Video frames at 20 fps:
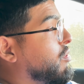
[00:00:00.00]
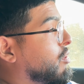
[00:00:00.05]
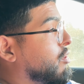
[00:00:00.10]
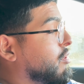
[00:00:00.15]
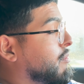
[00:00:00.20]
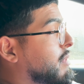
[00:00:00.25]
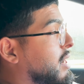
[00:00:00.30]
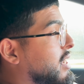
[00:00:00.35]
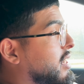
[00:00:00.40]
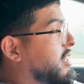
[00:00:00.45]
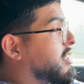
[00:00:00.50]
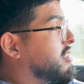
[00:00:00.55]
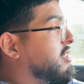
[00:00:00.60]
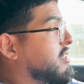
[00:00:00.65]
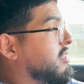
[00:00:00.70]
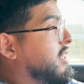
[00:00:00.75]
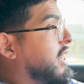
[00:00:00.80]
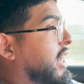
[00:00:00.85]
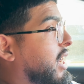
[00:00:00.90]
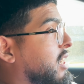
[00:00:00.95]
automatic
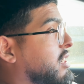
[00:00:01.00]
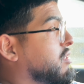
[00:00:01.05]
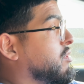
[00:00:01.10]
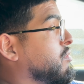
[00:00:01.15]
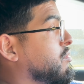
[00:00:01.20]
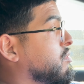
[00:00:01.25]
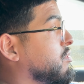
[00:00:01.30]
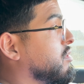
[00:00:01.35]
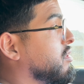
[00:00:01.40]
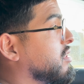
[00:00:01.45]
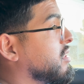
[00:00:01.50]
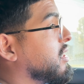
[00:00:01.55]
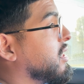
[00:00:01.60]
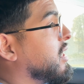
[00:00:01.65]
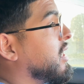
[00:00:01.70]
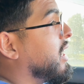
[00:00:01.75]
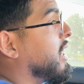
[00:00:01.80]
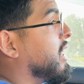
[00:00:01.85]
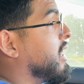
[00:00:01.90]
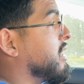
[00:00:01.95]
axles
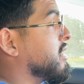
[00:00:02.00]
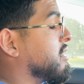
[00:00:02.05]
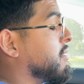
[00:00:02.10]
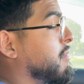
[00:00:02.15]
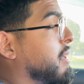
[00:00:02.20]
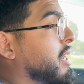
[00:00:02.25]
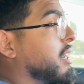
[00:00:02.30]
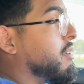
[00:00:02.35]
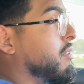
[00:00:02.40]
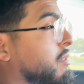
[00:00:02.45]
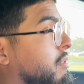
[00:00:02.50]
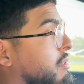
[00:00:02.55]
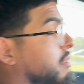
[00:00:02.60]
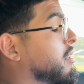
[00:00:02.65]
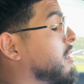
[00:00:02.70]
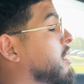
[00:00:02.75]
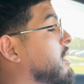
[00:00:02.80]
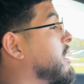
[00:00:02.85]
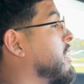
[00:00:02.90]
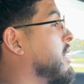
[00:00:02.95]
is a male
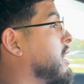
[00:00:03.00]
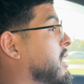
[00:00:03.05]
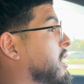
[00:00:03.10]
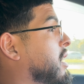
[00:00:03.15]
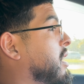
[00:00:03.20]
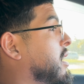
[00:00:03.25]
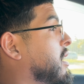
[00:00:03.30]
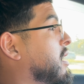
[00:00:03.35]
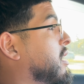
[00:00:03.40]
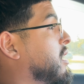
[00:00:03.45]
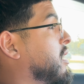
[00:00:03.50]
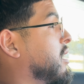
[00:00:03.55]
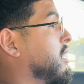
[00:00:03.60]
and